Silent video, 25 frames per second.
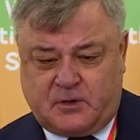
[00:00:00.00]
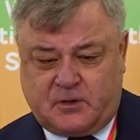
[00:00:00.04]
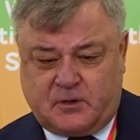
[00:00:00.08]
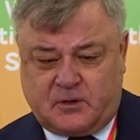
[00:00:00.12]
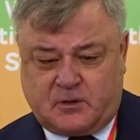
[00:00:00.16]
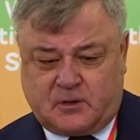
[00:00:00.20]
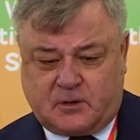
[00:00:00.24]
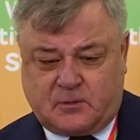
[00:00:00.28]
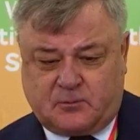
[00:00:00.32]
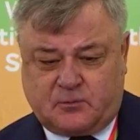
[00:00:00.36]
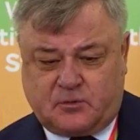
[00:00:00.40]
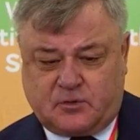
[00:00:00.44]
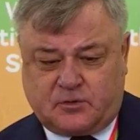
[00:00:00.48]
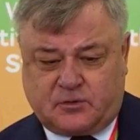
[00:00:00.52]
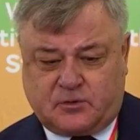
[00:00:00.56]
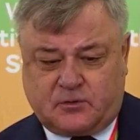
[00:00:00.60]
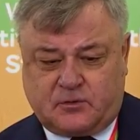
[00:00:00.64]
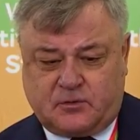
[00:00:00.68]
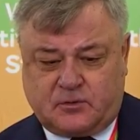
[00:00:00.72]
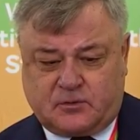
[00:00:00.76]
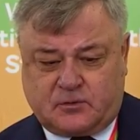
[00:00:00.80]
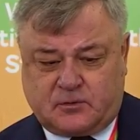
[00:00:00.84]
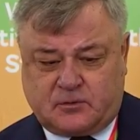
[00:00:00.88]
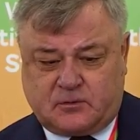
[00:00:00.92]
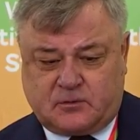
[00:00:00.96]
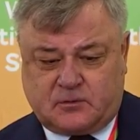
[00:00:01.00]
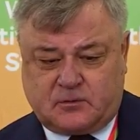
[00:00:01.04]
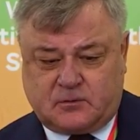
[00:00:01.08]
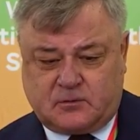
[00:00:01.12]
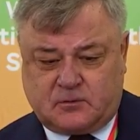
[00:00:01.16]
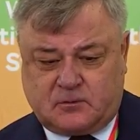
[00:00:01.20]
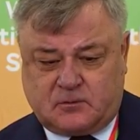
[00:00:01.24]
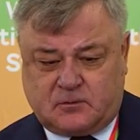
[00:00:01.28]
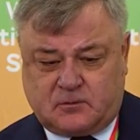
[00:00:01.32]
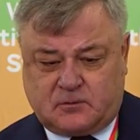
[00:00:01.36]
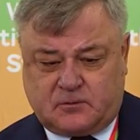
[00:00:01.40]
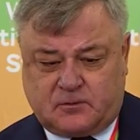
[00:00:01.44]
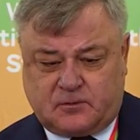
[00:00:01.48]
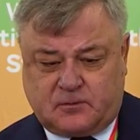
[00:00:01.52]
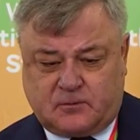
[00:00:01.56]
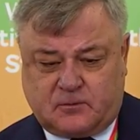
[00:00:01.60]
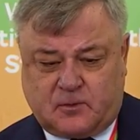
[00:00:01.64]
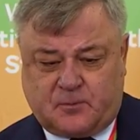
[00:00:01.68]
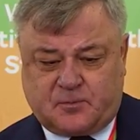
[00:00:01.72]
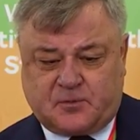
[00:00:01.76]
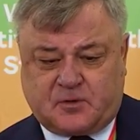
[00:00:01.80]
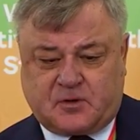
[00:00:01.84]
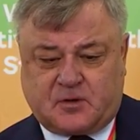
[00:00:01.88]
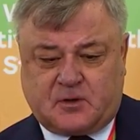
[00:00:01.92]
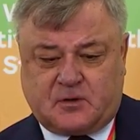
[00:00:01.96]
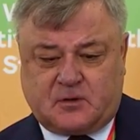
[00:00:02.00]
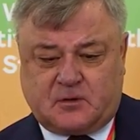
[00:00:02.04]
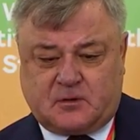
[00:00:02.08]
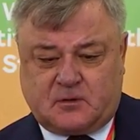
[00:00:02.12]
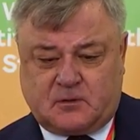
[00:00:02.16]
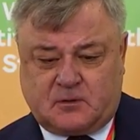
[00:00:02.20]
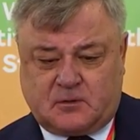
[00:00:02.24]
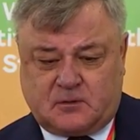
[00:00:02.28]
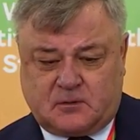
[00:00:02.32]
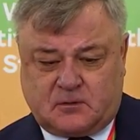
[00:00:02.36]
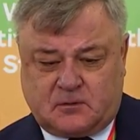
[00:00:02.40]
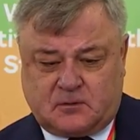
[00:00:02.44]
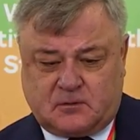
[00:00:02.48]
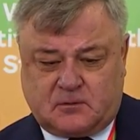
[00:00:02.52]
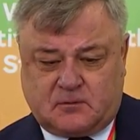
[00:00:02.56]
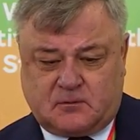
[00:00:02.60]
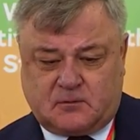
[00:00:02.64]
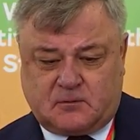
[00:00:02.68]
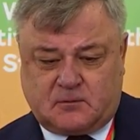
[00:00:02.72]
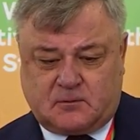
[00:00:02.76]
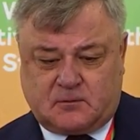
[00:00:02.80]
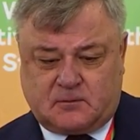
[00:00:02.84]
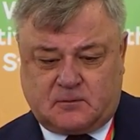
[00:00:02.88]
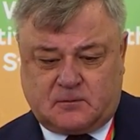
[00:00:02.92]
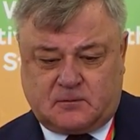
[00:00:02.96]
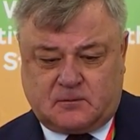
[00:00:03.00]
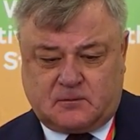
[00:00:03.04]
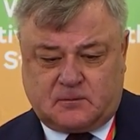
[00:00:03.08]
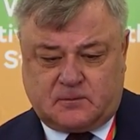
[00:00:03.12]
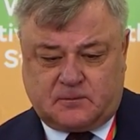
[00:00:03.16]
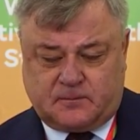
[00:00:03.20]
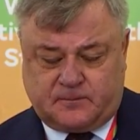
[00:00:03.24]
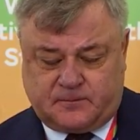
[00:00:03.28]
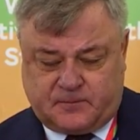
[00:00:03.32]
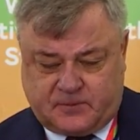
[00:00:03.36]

It's great that some companies are working